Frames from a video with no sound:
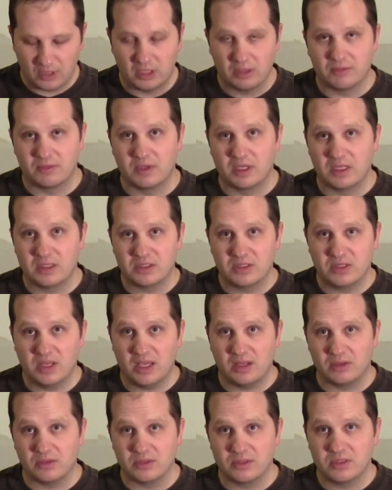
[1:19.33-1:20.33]
If none
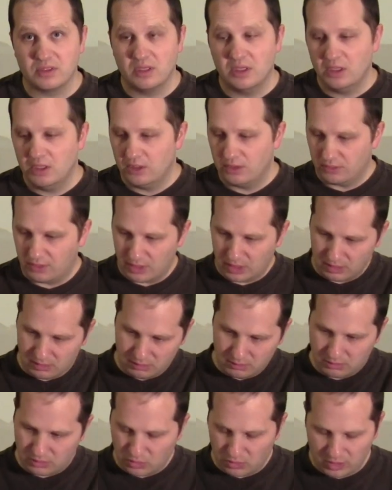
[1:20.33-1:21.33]
settles,
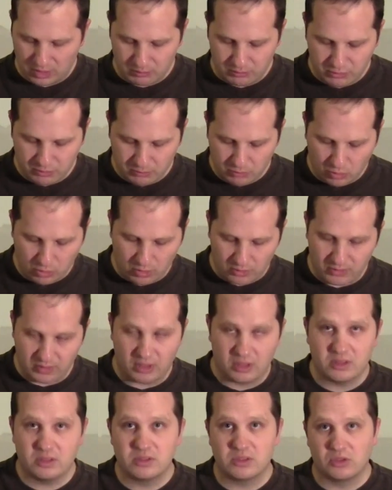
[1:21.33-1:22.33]
then go ahead and put more in
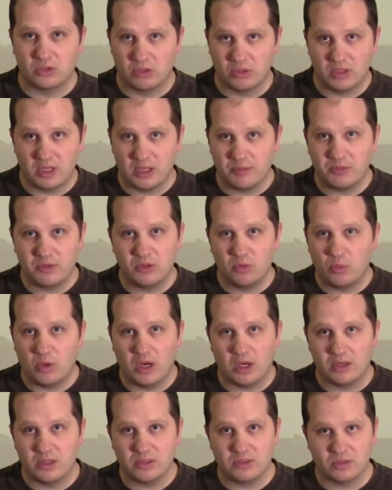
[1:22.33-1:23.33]
there. Stir it up in the
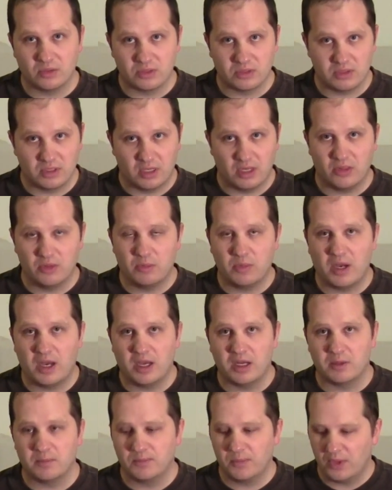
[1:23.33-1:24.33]
water so there's none on the
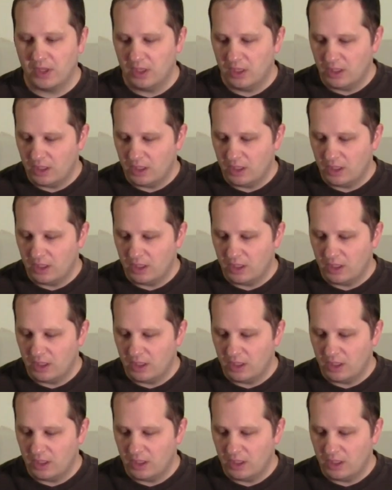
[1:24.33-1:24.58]
bottom.